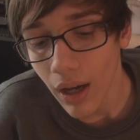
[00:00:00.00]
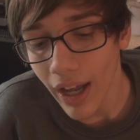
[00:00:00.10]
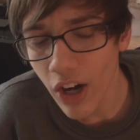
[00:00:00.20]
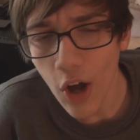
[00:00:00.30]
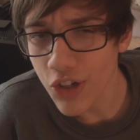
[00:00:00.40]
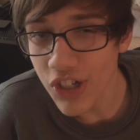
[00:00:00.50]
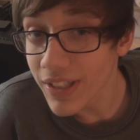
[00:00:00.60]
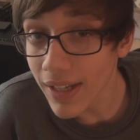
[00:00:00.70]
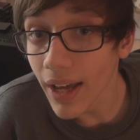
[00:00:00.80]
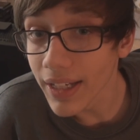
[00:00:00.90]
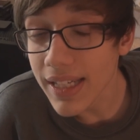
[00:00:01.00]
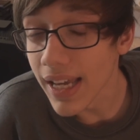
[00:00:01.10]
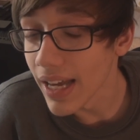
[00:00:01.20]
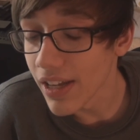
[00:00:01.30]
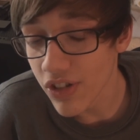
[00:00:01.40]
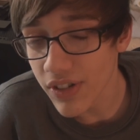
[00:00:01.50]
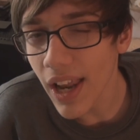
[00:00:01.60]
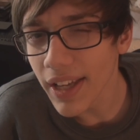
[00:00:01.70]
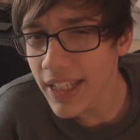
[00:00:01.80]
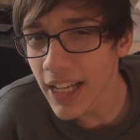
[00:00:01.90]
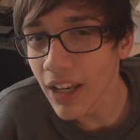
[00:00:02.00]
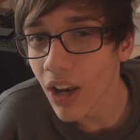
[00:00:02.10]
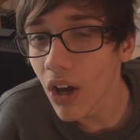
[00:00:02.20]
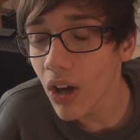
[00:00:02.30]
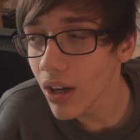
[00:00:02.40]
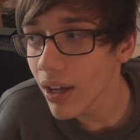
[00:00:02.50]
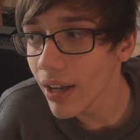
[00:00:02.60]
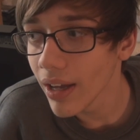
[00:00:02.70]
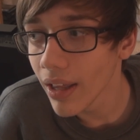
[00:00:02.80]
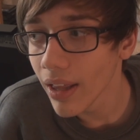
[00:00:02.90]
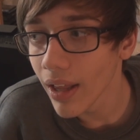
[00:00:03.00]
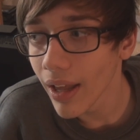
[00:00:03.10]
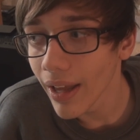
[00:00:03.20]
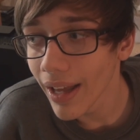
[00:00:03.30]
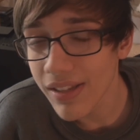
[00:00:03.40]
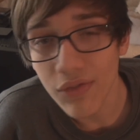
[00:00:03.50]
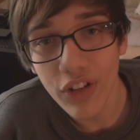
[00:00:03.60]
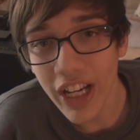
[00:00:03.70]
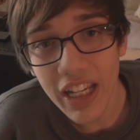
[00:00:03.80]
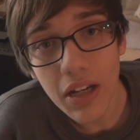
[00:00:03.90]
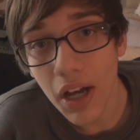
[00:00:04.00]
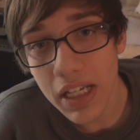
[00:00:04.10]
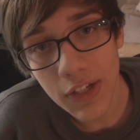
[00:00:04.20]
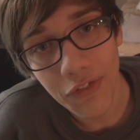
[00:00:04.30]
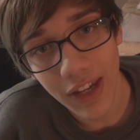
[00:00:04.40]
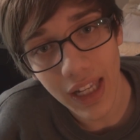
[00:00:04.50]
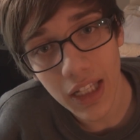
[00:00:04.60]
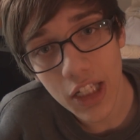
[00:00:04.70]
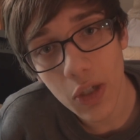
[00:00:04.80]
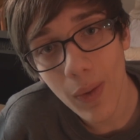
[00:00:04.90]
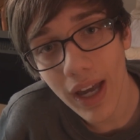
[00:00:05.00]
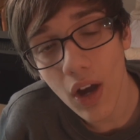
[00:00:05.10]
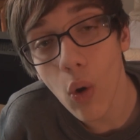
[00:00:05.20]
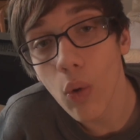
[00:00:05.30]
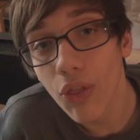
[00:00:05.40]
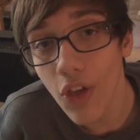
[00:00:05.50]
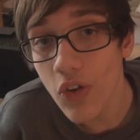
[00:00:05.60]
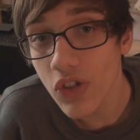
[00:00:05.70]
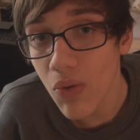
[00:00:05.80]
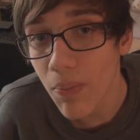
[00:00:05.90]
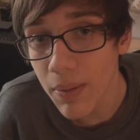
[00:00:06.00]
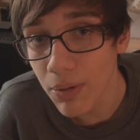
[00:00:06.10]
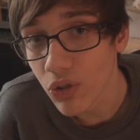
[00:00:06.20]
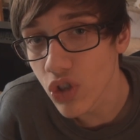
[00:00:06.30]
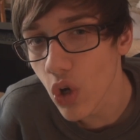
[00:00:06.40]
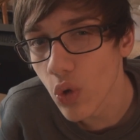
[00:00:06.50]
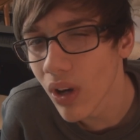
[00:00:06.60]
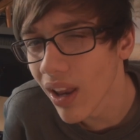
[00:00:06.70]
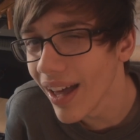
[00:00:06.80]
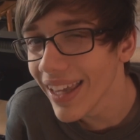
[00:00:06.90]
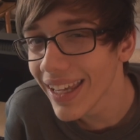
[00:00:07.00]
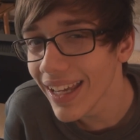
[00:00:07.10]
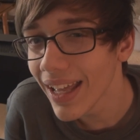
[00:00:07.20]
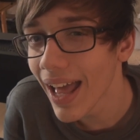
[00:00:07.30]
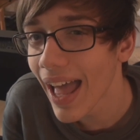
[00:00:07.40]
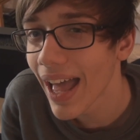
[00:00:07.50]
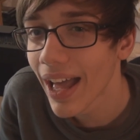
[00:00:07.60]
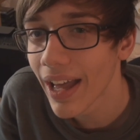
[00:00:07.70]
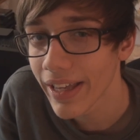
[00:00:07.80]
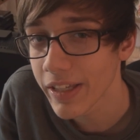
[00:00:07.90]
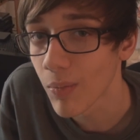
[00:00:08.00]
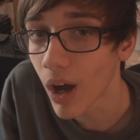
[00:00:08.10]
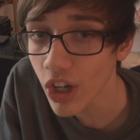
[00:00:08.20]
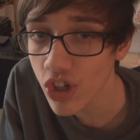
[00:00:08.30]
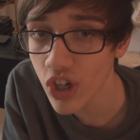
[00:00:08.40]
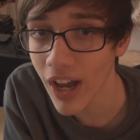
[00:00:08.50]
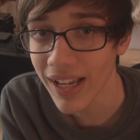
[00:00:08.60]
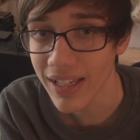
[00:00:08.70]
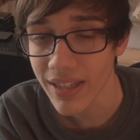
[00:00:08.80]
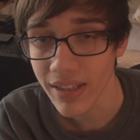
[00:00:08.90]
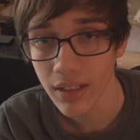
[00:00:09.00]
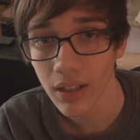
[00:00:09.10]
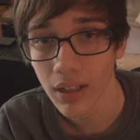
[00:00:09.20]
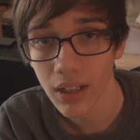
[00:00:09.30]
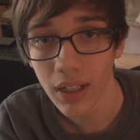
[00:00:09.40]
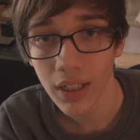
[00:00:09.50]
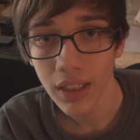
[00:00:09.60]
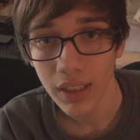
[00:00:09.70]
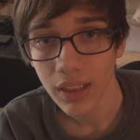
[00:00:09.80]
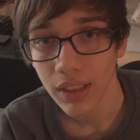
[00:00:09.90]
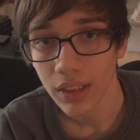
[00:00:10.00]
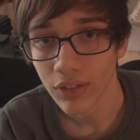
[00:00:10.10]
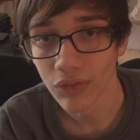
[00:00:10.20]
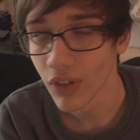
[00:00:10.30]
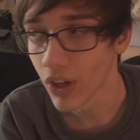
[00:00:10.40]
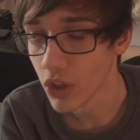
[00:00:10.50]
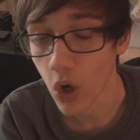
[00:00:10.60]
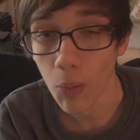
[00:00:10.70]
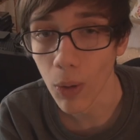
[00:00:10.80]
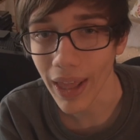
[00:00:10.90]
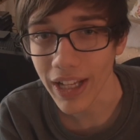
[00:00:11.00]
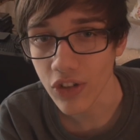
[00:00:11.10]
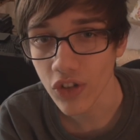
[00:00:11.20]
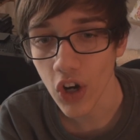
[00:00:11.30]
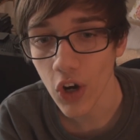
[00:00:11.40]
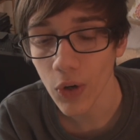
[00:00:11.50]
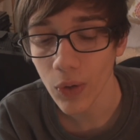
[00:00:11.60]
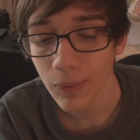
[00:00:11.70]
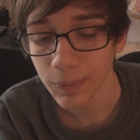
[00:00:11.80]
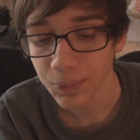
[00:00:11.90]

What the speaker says: I don't know, I just liked it. I just liked it a lot. It has a really nice feeling to it, although some people don't like it as much as the normal intro,